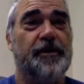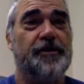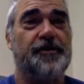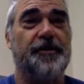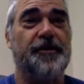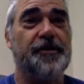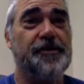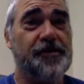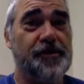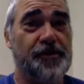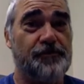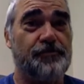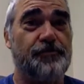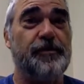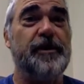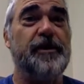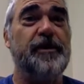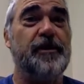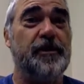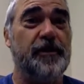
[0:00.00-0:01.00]
So this is
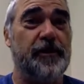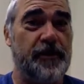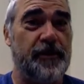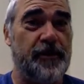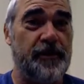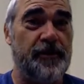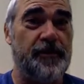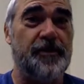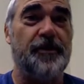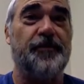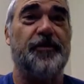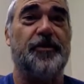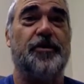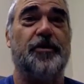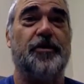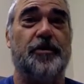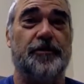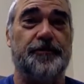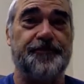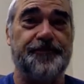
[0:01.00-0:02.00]
really
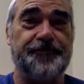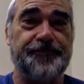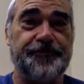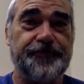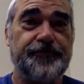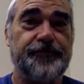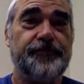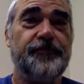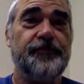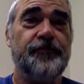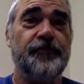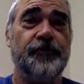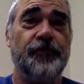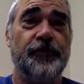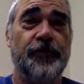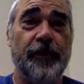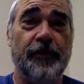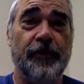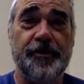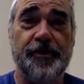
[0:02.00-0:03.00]
difficult,
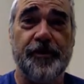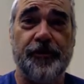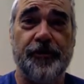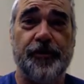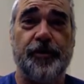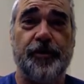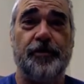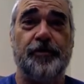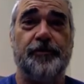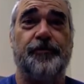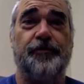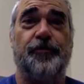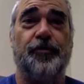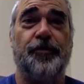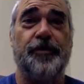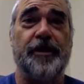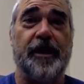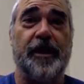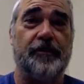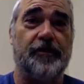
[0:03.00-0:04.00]
very difficult
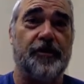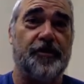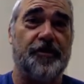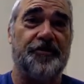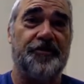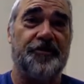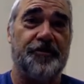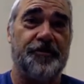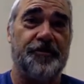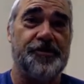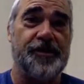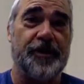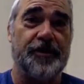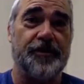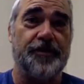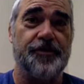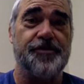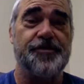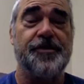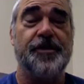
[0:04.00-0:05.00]
for the agricultural
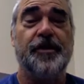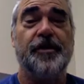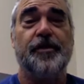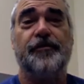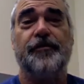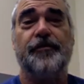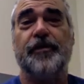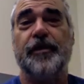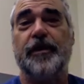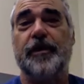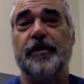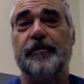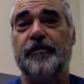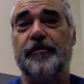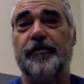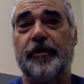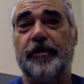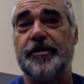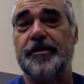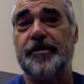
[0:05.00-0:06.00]
sectors, very,
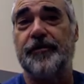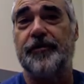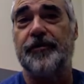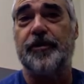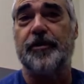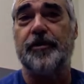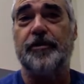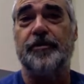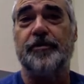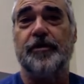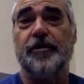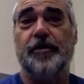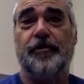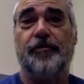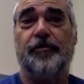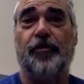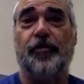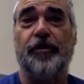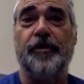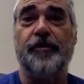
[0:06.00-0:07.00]
very difficult
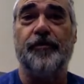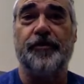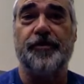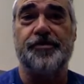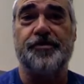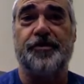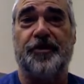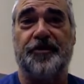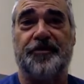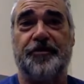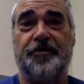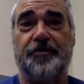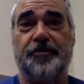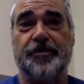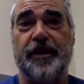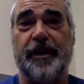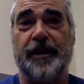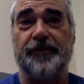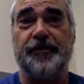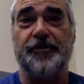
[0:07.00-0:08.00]
for infrastructure
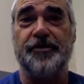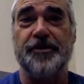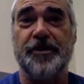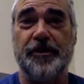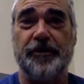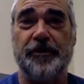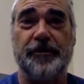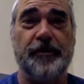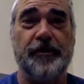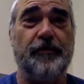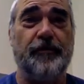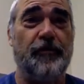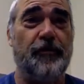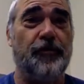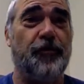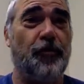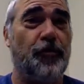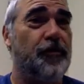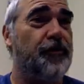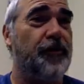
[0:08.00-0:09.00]
to have to deal, even with
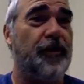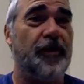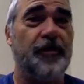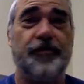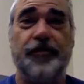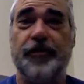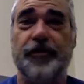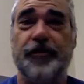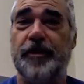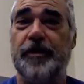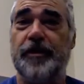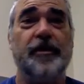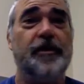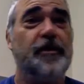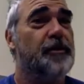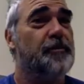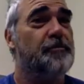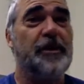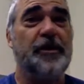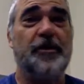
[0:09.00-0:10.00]
4 to 5 feet,
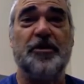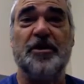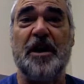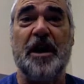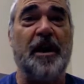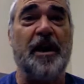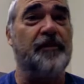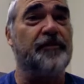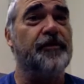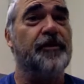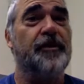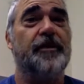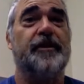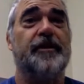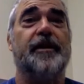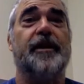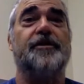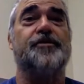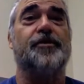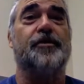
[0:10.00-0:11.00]
1.5 meters.
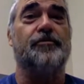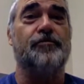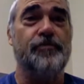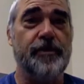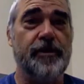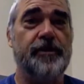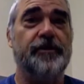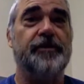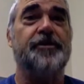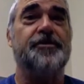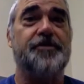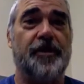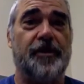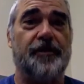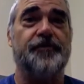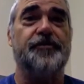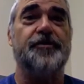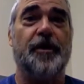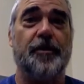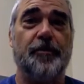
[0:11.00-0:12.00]
That's a really
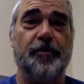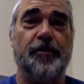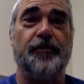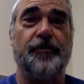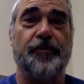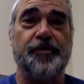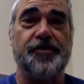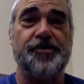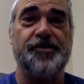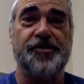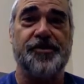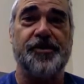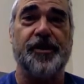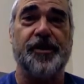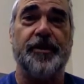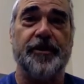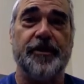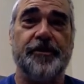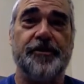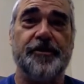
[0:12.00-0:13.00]
tough number for
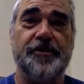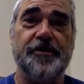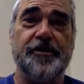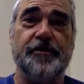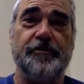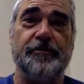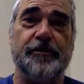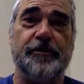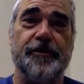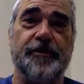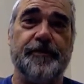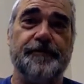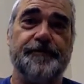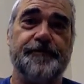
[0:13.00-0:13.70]
society to deal with.